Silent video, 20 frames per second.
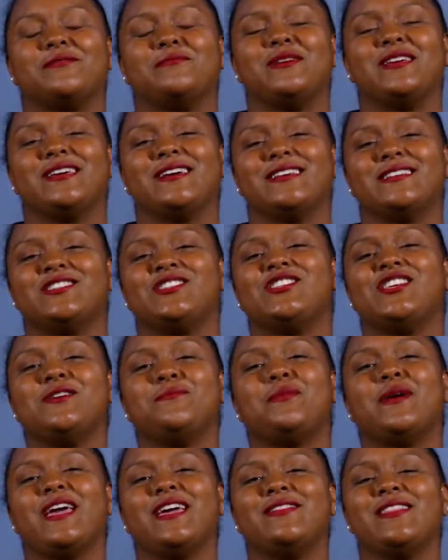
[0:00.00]
because she
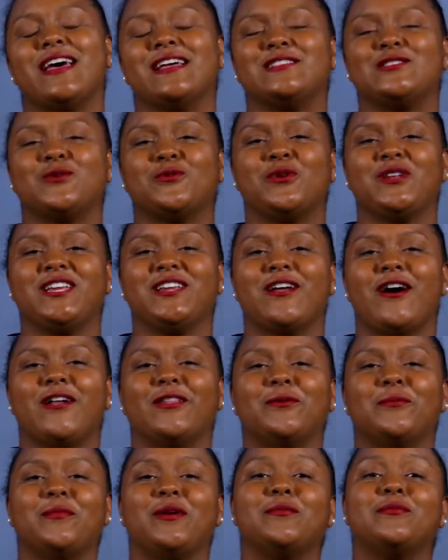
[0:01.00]
paid that
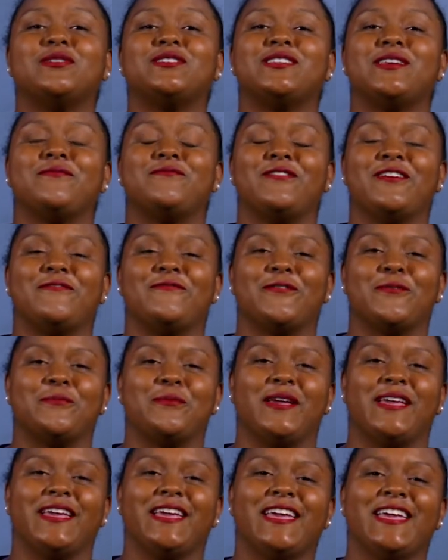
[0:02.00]
$20 membership fee for
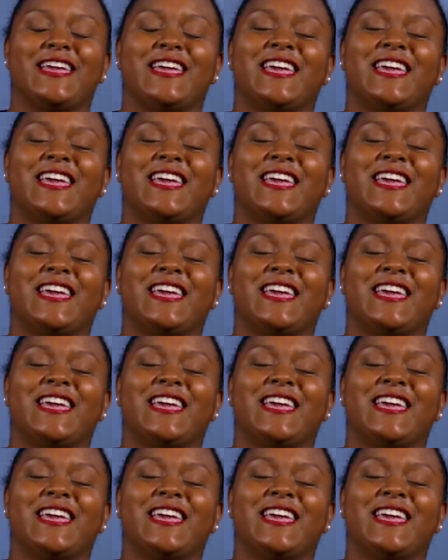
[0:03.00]
me,